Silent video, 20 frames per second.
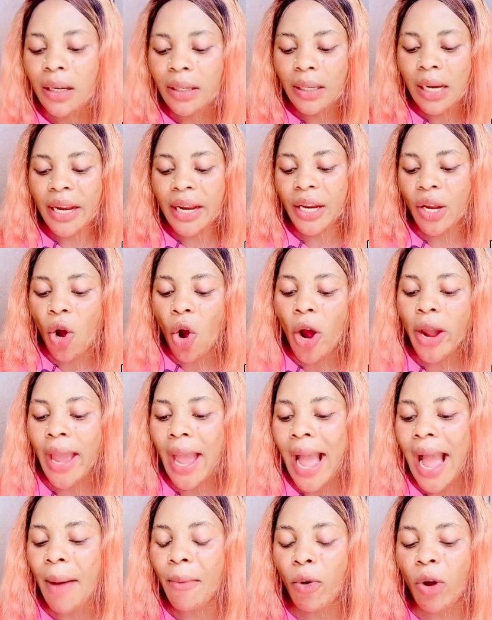Now the oil
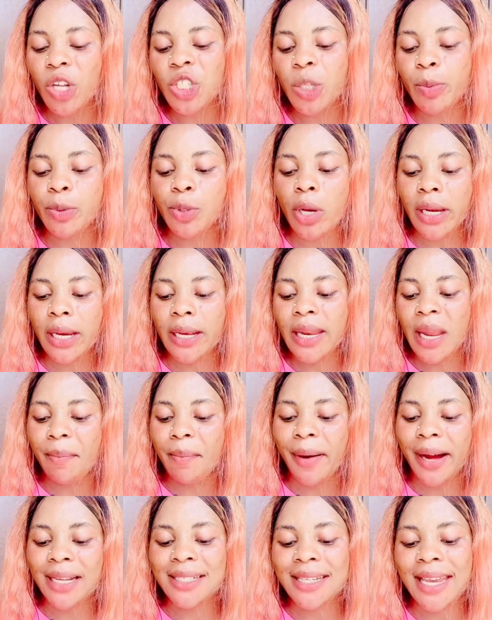I'm going to be talking
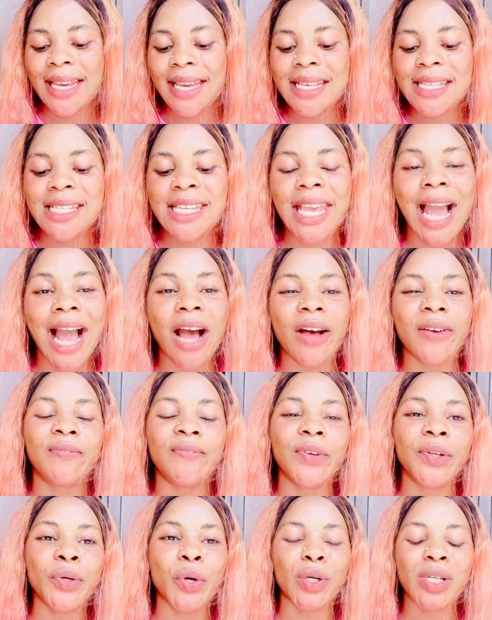about here is the
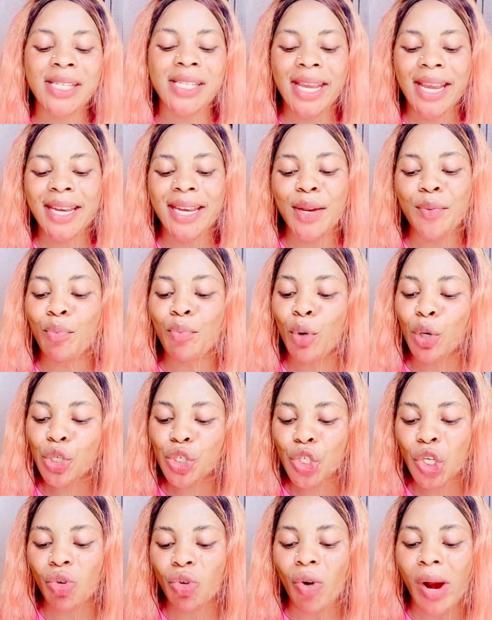Aveeno Daily
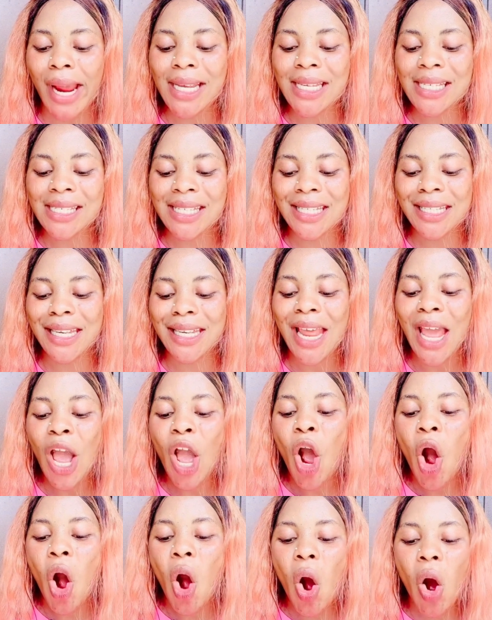Moisturizing
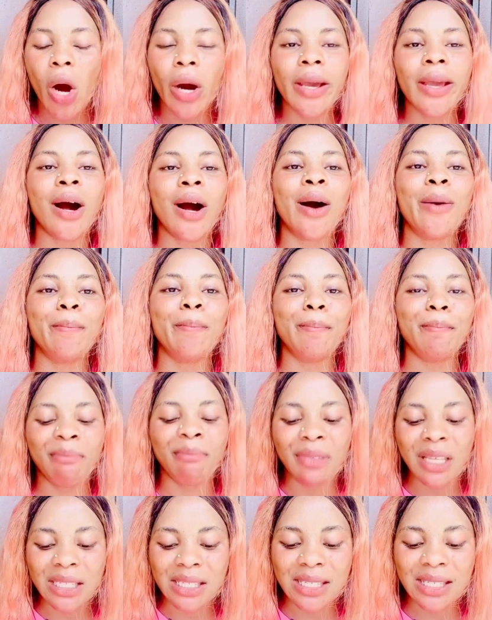Oil
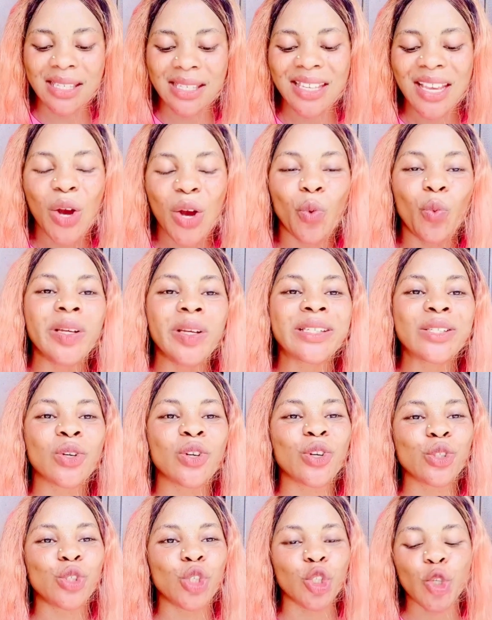Mist with
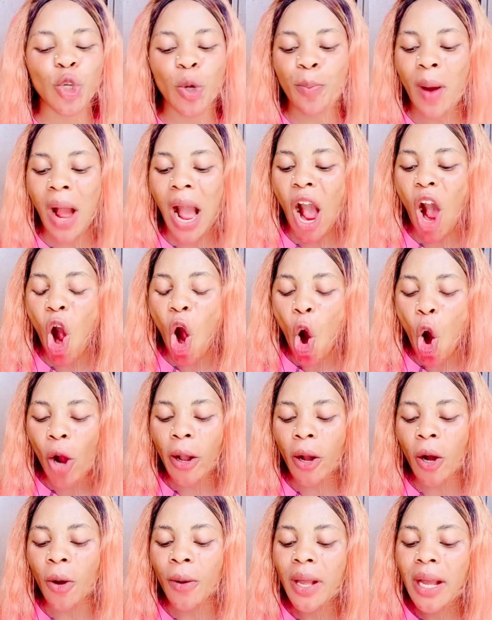jojoba
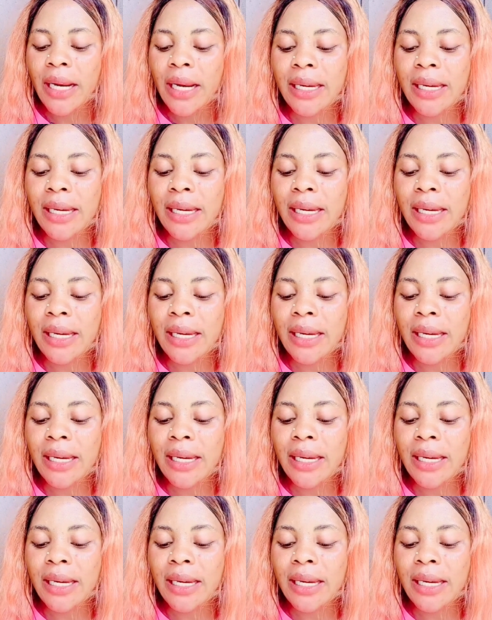oil.